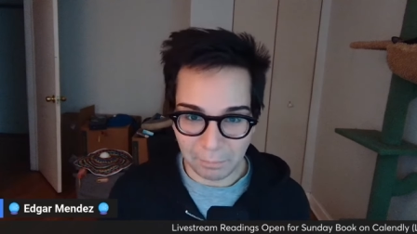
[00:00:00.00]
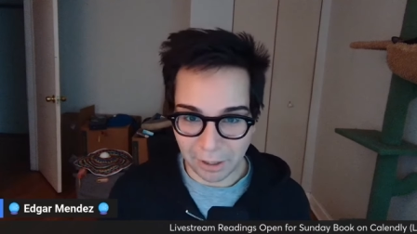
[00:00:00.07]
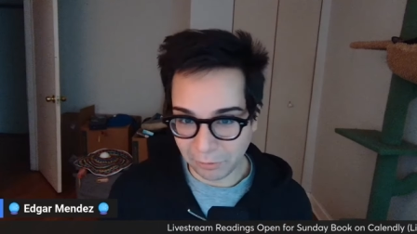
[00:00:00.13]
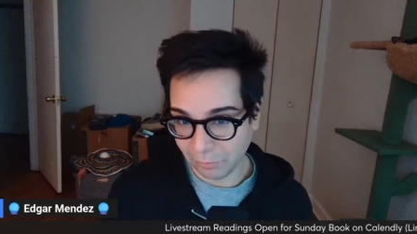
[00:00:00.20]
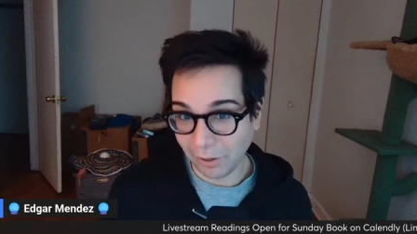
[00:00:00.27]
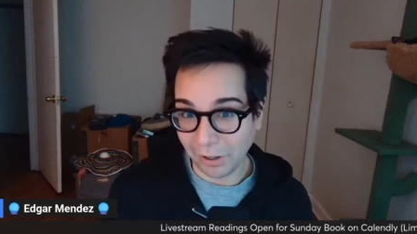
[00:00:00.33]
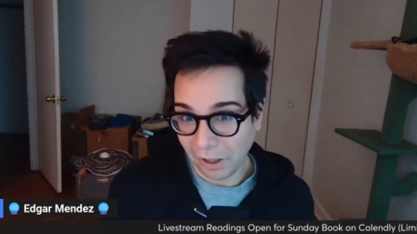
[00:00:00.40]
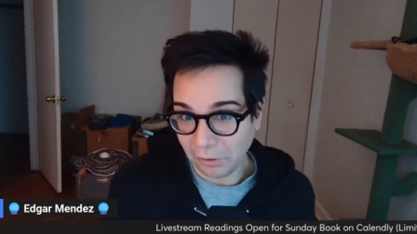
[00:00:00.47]
That's
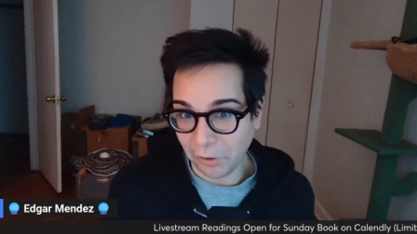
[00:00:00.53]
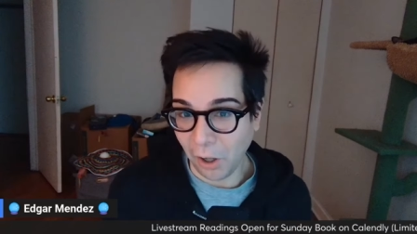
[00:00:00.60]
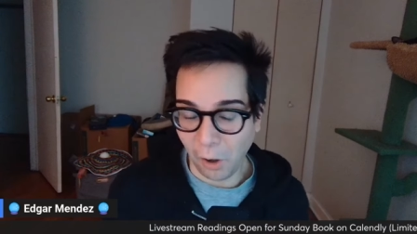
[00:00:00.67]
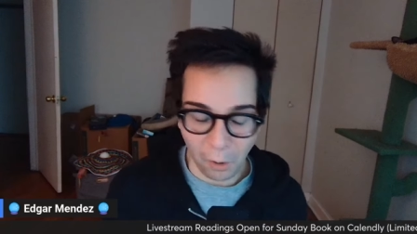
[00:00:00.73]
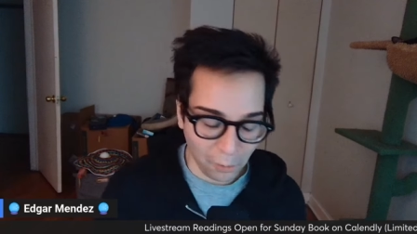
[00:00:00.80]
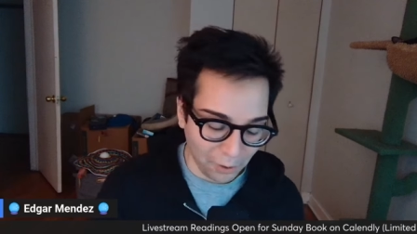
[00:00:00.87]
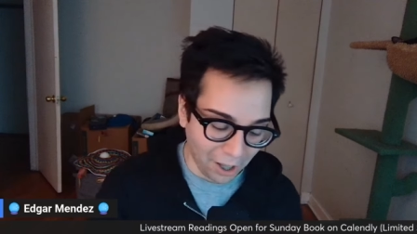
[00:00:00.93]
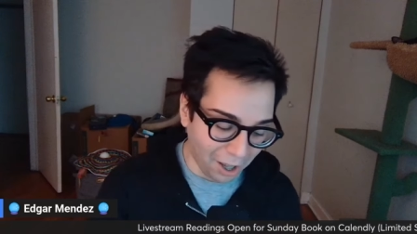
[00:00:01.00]
why I, I
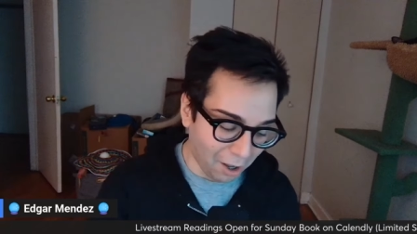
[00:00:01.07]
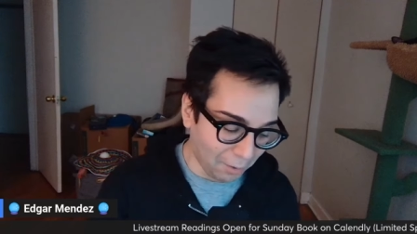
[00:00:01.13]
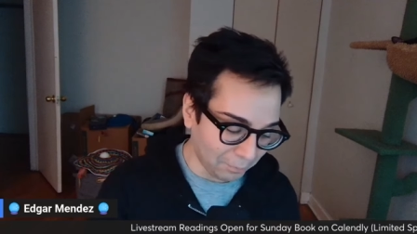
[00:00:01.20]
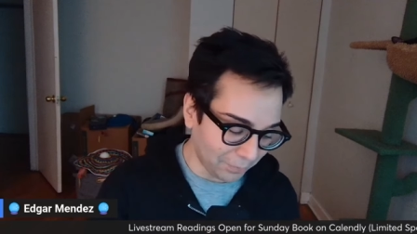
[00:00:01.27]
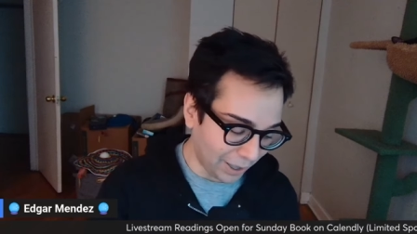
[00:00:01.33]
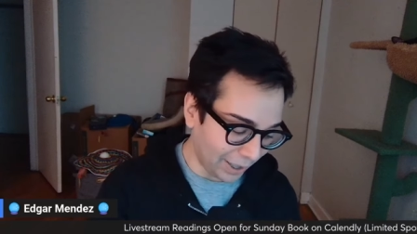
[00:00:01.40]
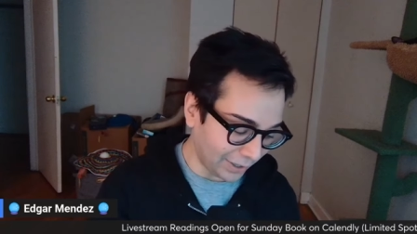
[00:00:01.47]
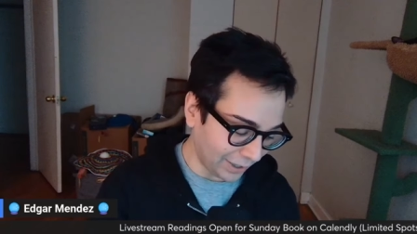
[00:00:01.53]
know
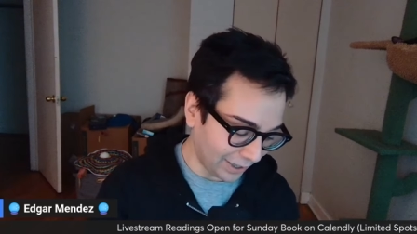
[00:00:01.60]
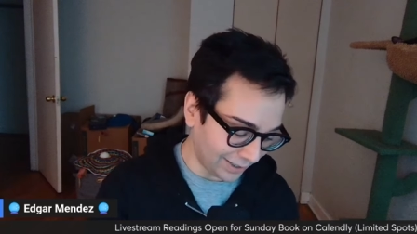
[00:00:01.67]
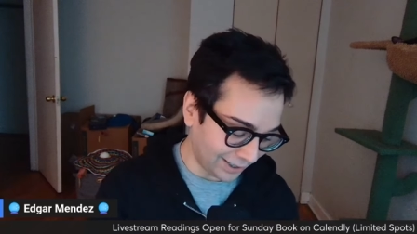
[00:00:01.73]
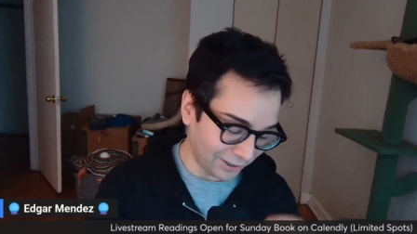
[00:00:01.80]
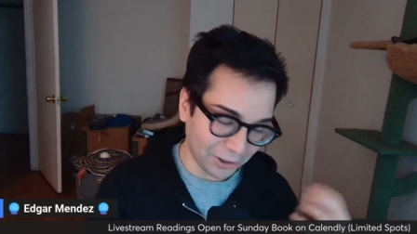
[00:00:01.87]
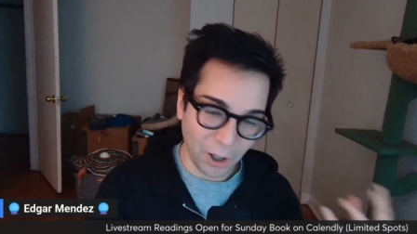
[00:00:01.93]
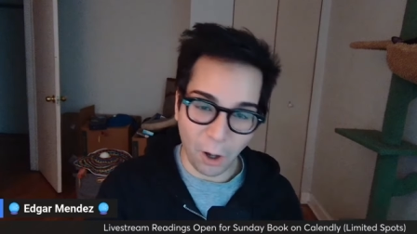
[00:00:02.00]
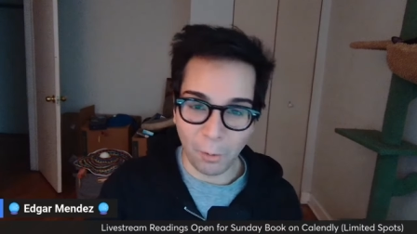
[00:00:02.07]
um it's because
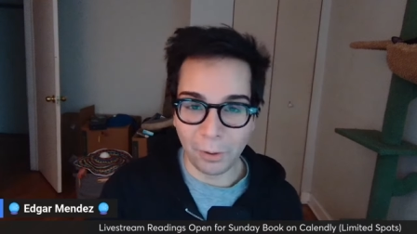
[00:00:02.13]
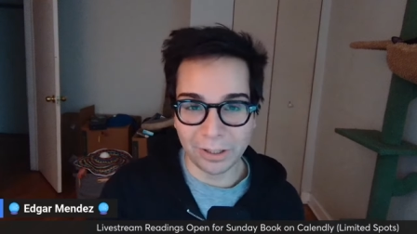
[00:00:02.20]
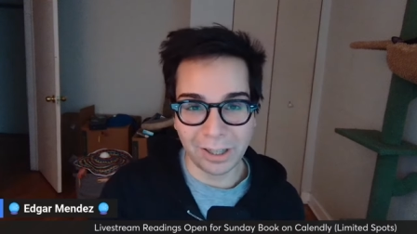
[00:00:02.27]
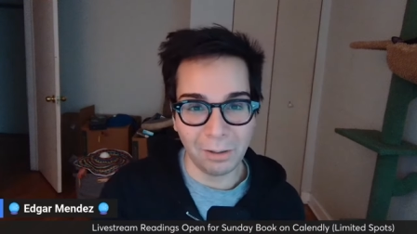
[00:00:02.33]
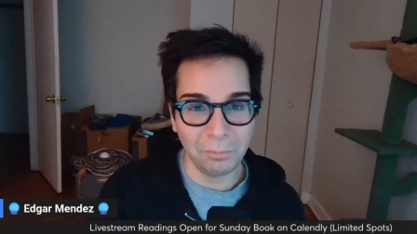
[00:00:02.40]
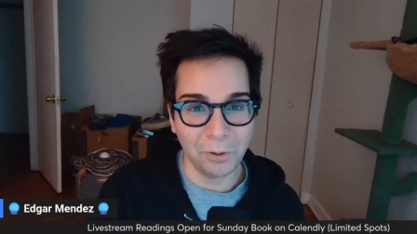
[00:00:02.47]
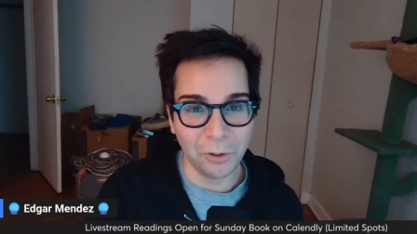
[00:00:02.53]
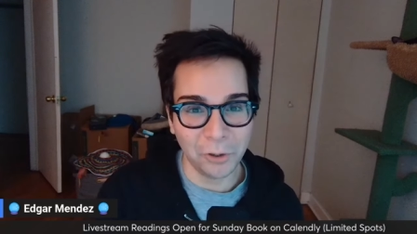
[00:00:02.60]
there's always
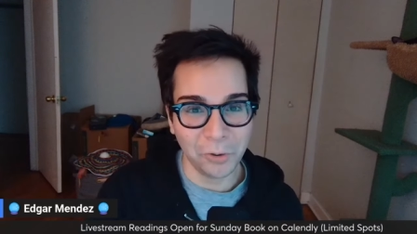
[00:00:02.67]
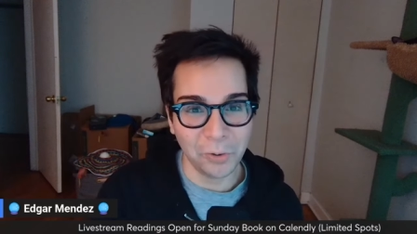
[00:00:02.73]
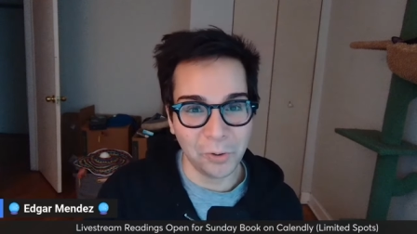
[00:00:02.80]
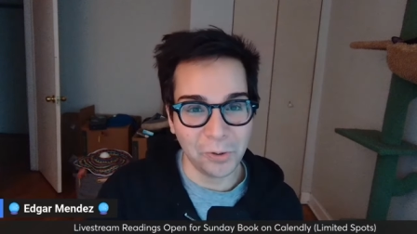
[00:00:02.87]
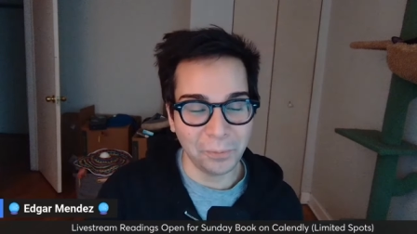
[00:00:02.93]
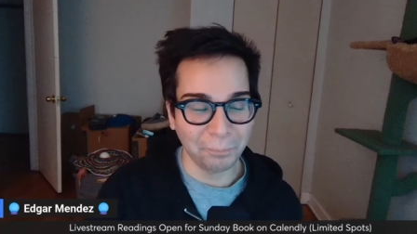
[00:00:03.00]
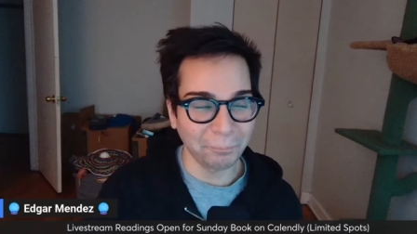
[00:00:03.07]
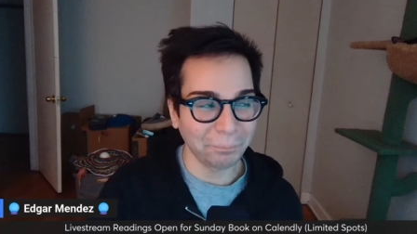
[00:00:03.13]
that
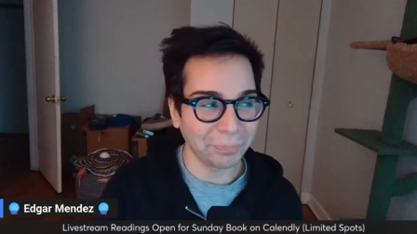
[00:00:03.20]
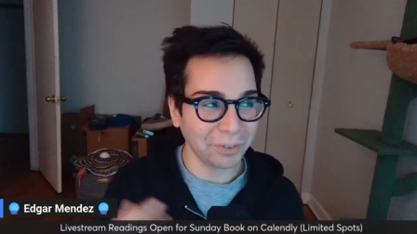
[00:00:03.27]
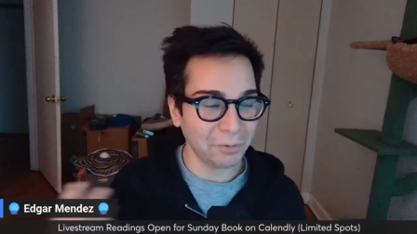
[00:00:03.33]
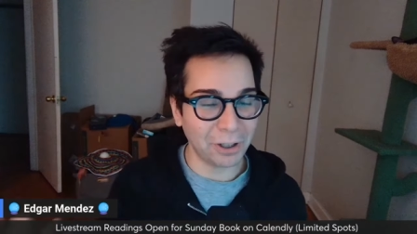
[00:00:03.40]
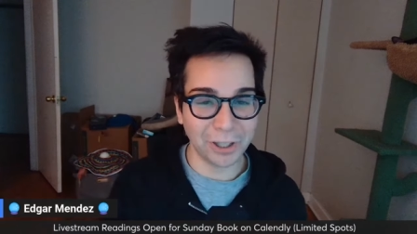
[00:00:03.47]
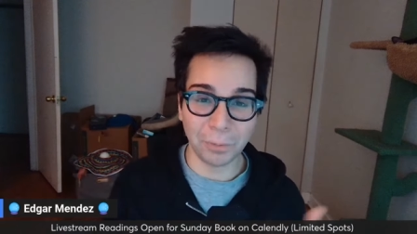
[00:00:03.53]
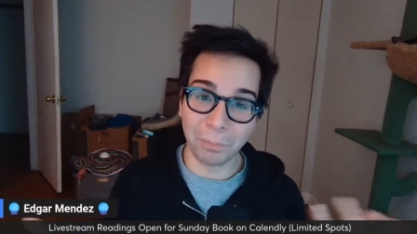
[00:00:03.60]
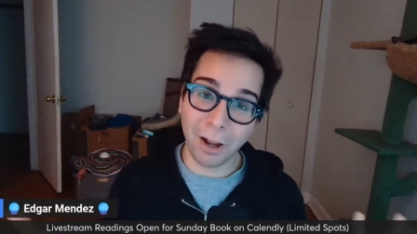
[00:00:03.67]
mutual
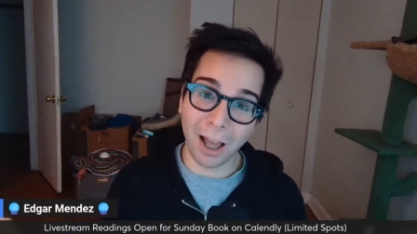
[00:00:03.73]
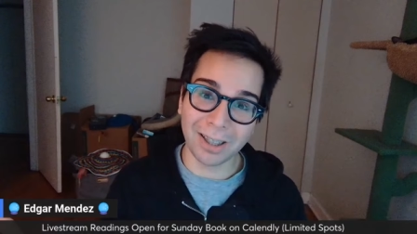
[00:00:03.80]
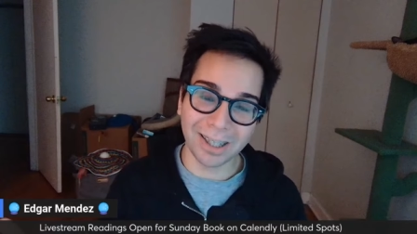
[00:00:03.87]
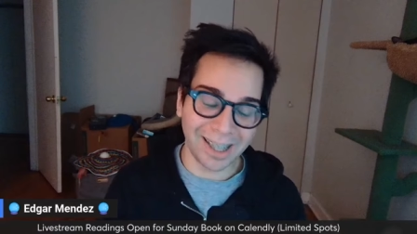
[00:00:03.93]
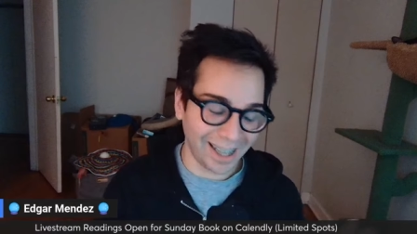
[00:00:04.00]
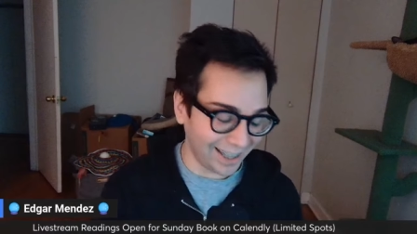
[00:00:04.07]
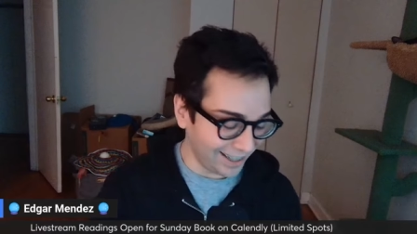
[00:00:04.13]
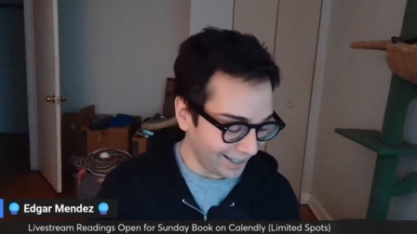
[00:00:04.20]

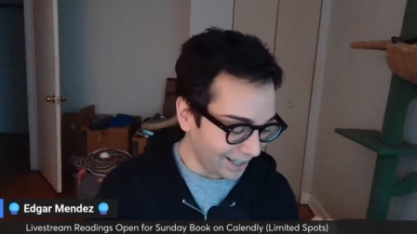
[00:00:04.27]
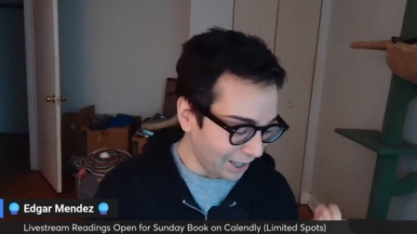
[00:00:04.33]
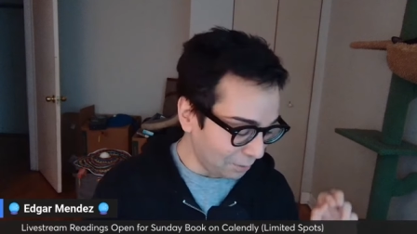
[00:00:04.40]
reciprocity,